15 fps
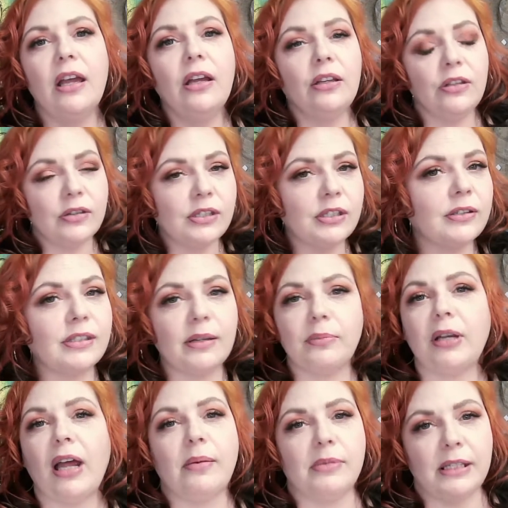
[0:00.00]
you still
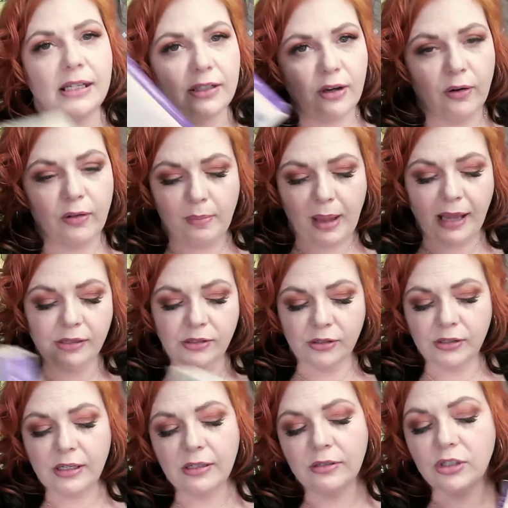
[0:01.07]
sometimes need to go to the masters,
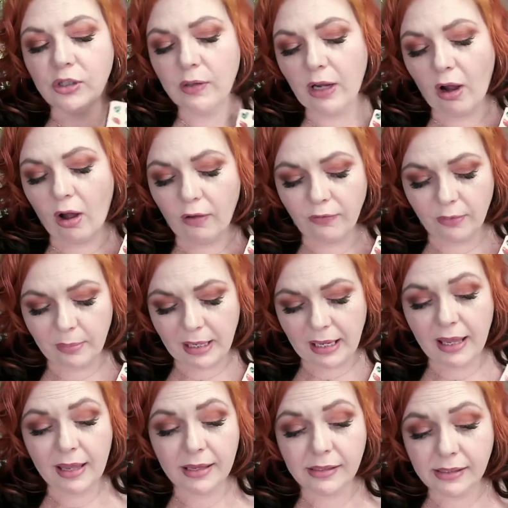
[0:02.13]
and Judy Hall for me
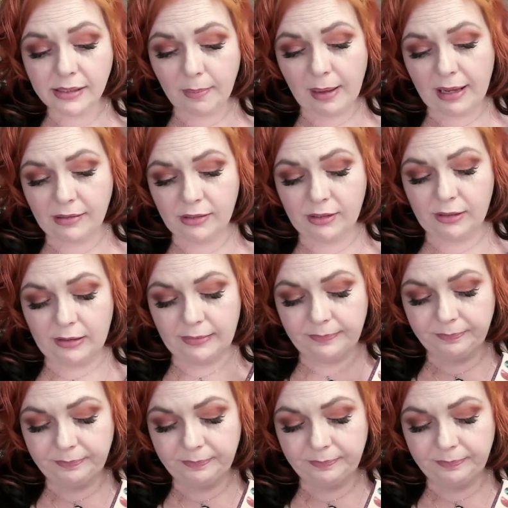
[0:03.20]
is the master.